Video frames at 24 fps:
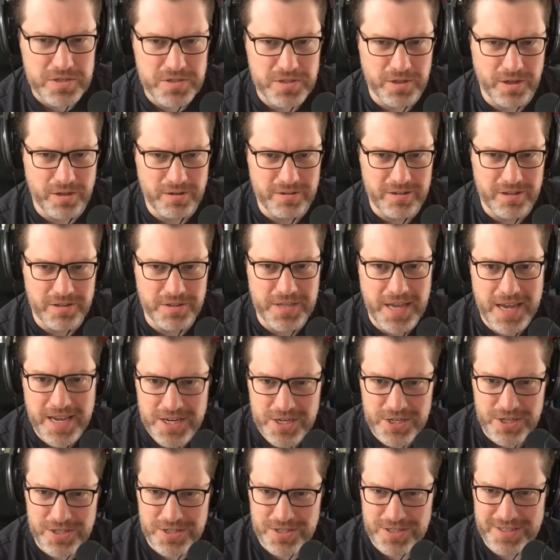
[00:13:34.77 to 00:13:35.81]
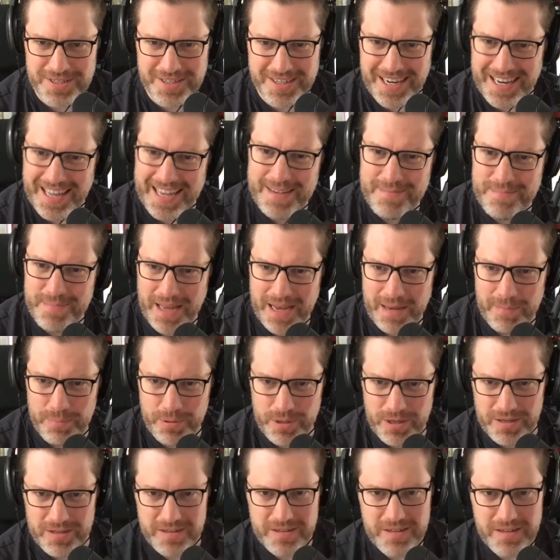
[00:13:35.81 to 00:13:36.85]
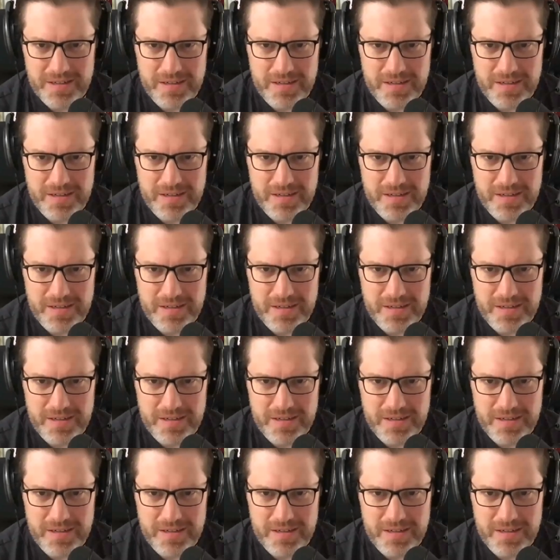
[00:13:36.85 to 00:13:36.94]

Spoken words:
or audacious to claim that, but